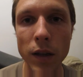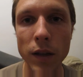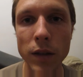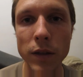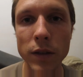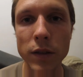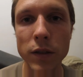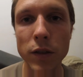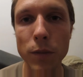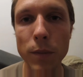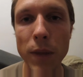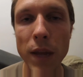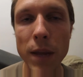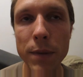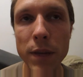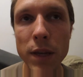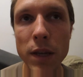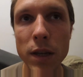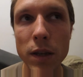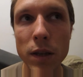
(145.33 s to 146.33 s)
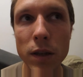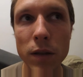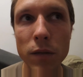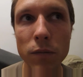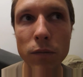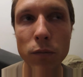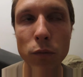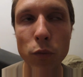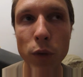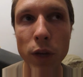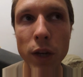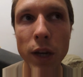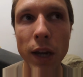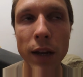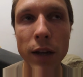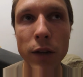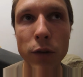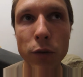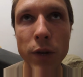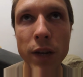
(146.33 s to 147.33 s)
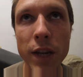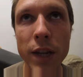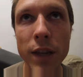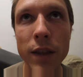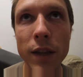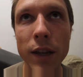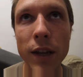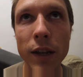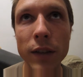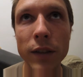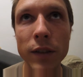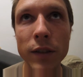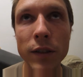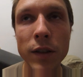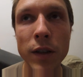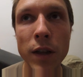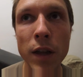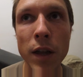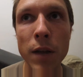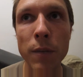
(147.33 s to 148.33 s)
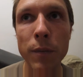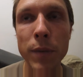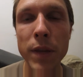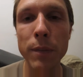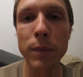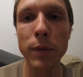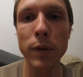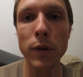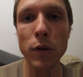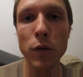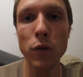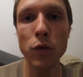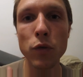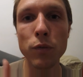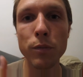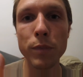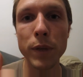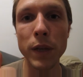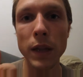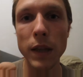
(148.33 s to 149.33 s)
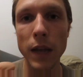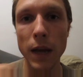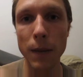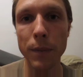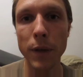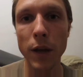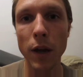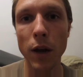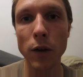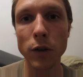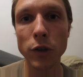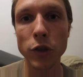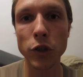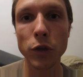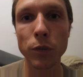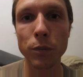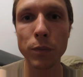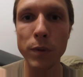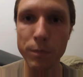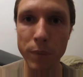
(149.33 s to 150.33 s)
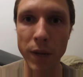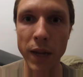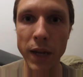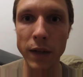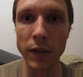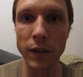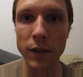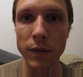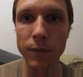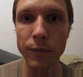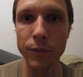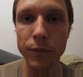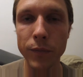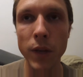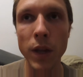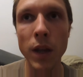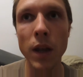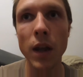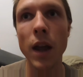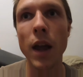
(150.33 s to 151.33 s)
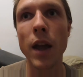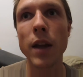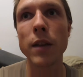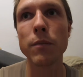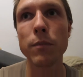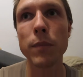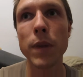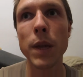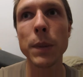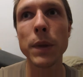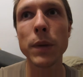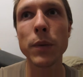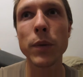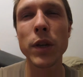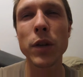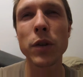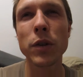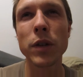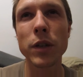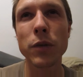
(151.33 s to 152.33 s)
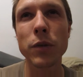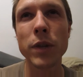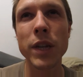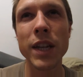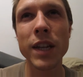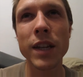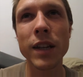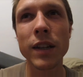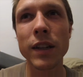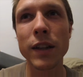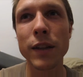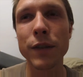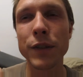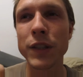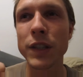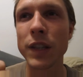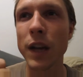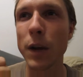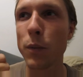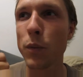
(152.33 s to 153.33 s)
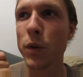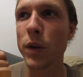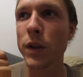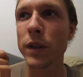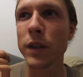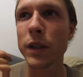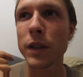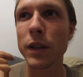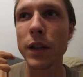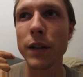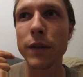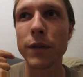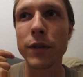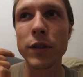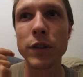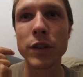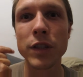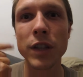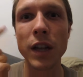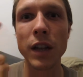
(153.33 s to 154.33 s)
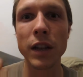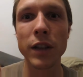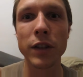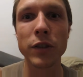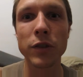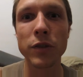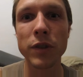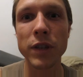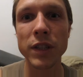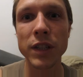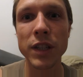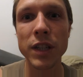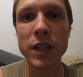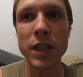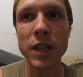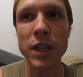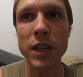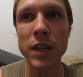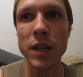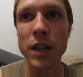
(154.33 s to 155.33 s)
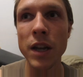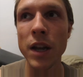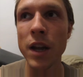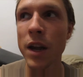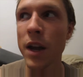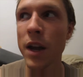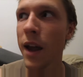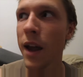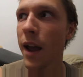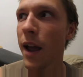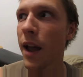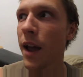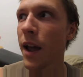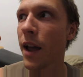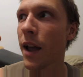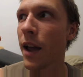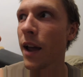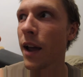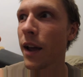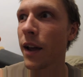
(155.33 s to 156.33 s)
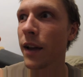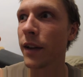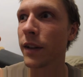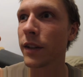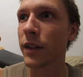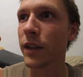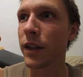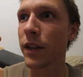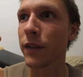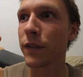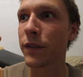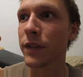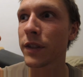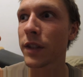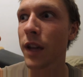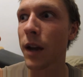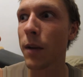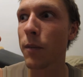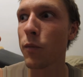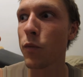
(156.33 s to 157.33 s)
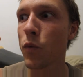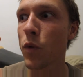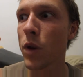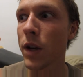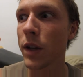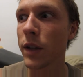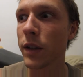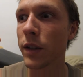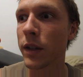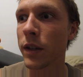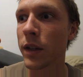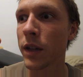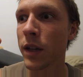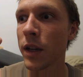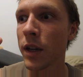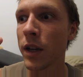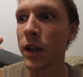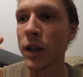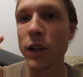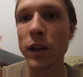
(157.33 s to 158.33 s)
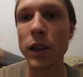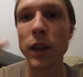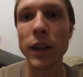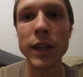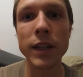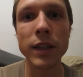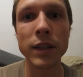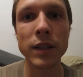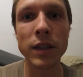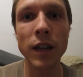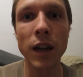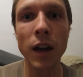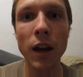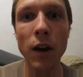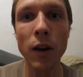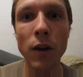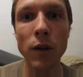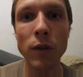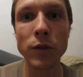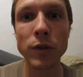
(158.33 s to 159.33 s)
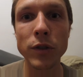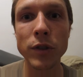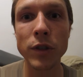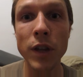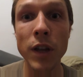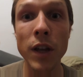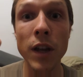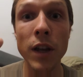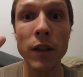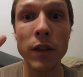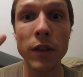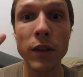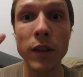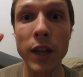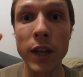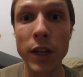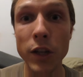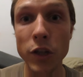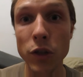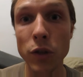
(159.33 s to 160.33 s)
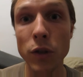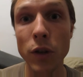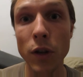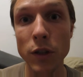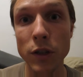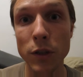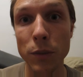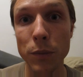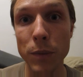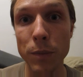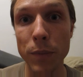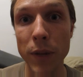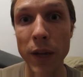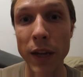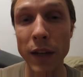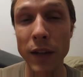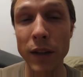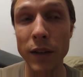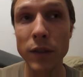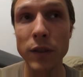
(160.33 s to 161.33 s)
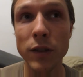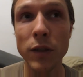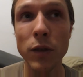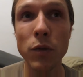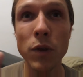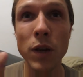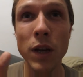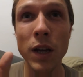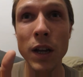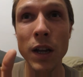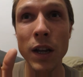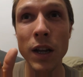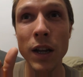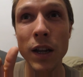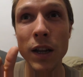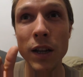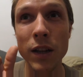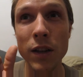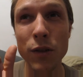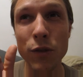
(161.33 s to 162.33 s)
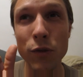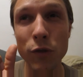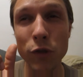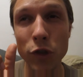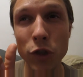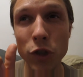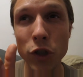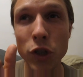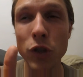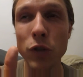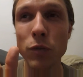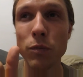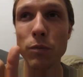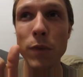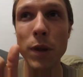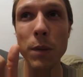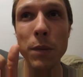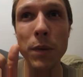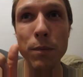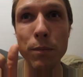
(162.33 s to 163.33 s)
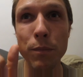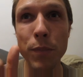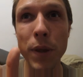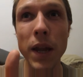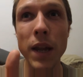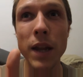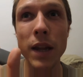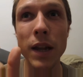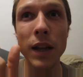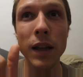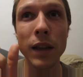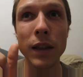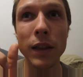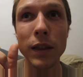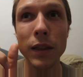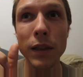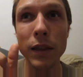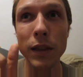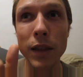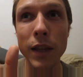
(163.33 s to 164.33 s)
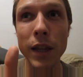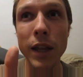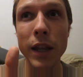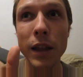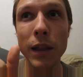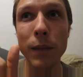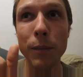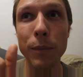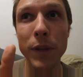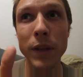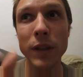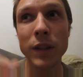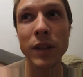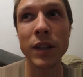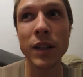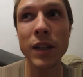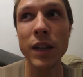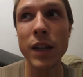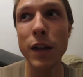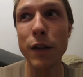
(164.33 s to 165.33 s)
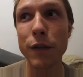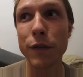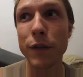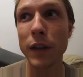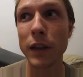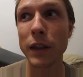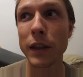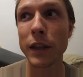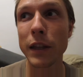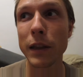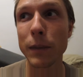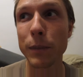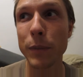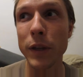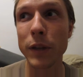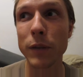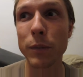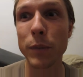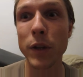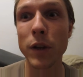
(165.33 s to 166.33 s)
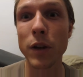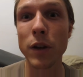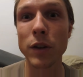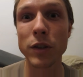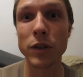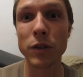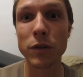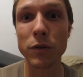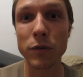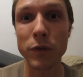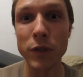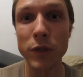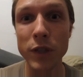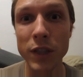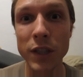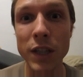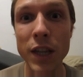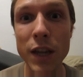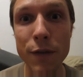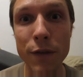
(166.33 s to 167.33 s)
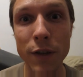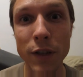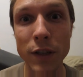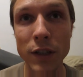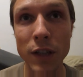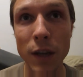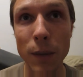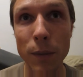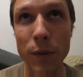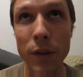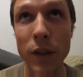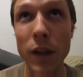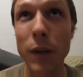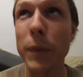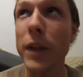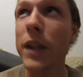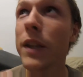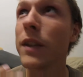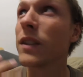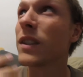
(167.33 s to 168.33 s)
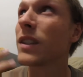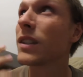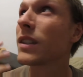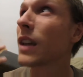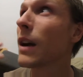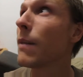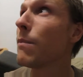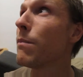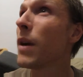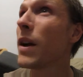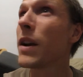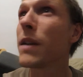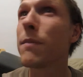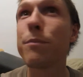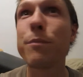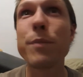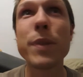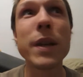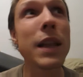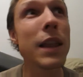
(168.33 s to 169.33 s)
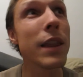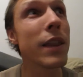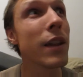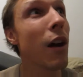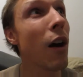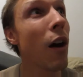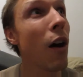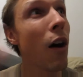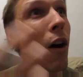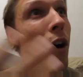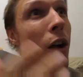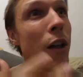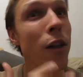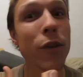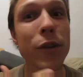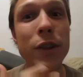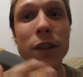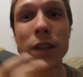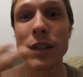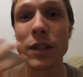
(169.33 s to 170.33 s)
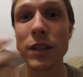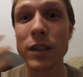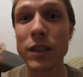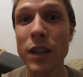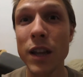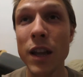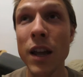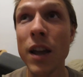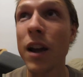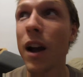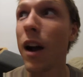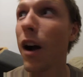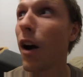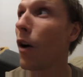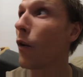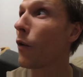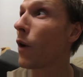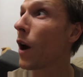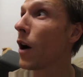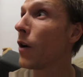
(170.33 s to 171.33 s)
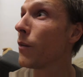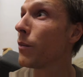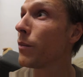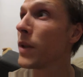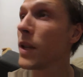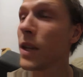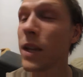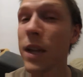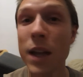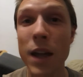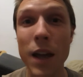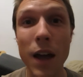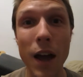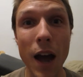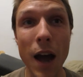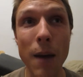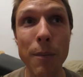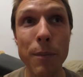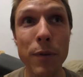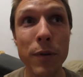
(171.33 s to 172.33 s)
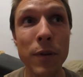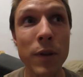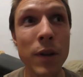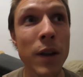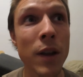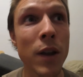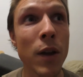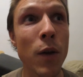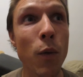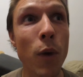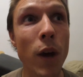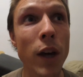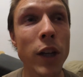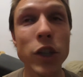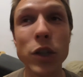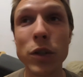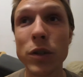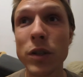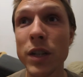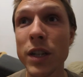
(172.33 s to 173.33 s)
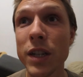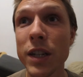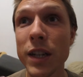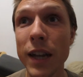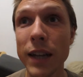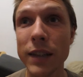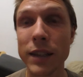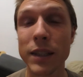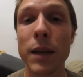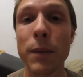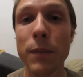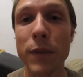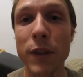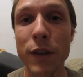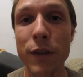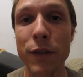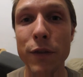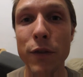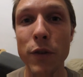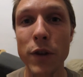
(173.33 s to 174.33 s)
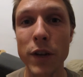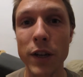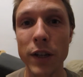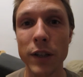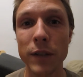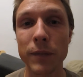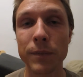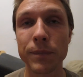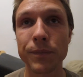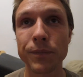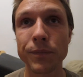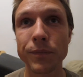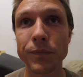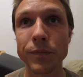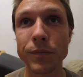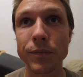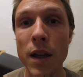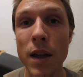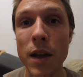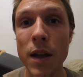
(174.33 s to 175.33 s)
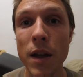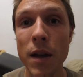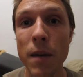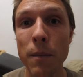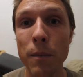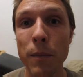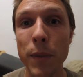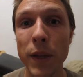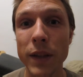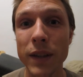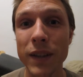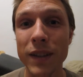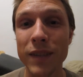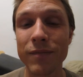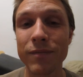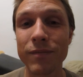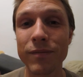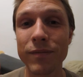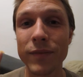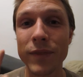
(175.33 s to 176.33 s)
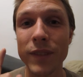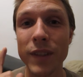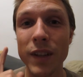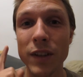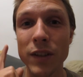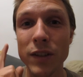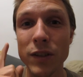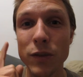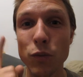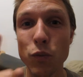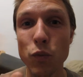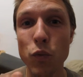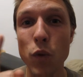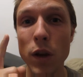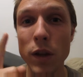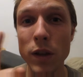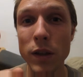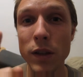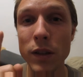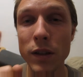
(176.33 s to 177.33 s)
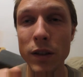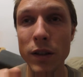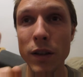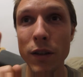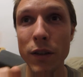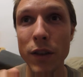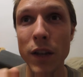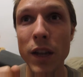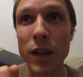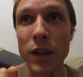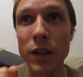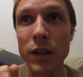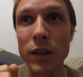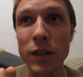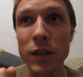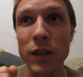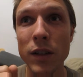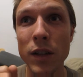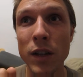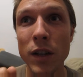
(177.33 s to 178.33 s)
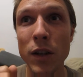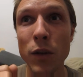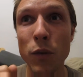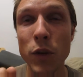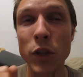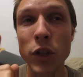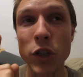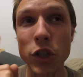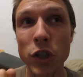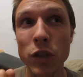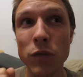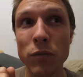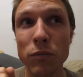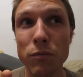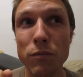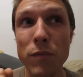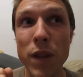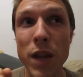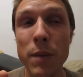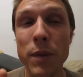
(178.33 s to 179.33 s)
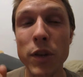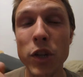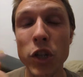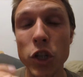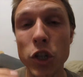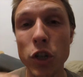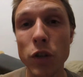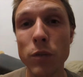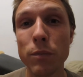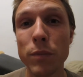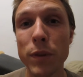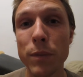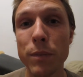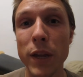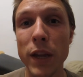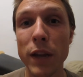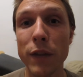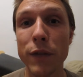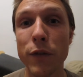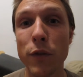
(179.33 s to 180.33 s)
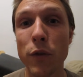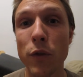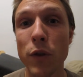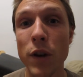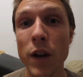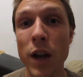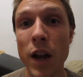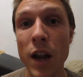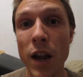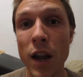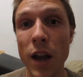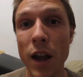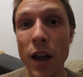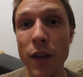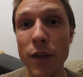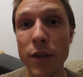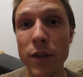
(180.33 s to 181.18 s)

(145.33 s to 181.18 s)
So maybe we can agree that people who build up a house should be paid. And maybe we could agree that if someone delivers electricity and if someone cleans the house, they should also be paid. So you should maybe pay a little bit, give a little bit, because you're receiving something. I mean, somebody built all this around me up. Why shouldn't he get something for it? But there's one thing which maybe shouldn't be paid for, and